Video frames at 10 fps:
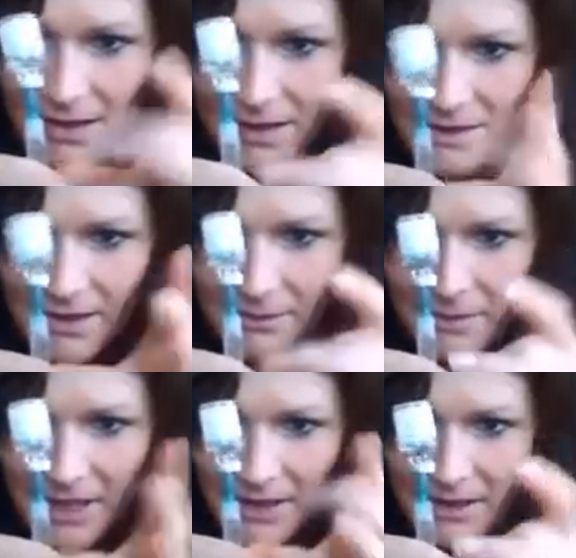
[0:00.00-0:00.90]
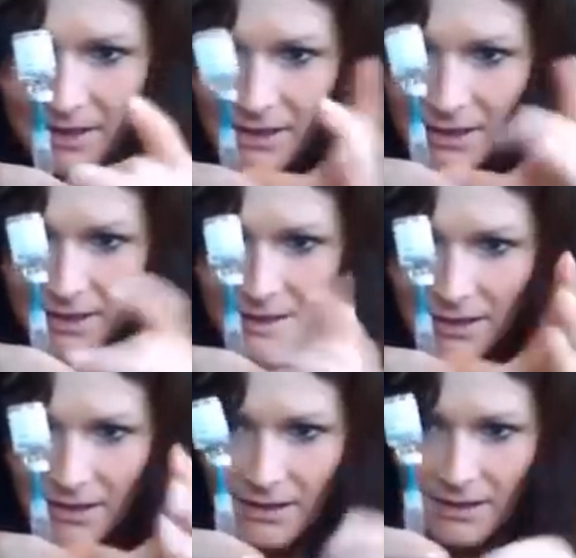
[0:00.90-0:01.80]
a little bit.
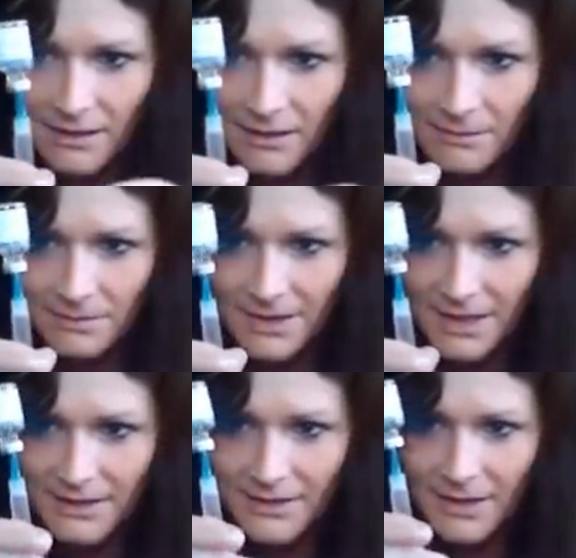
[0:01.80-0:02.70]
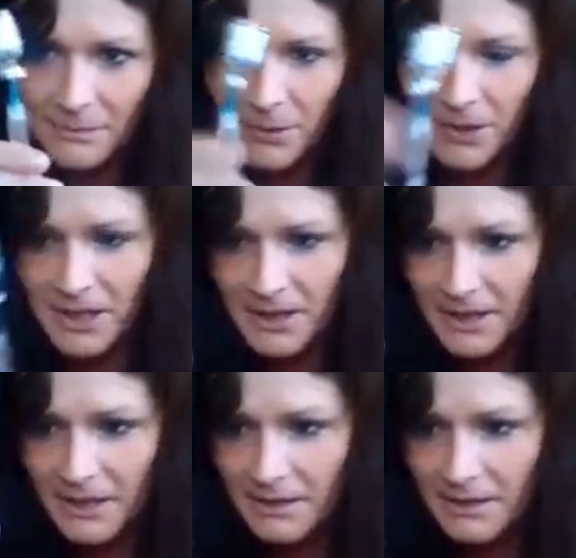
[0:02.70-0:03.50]
That's looking pretty good.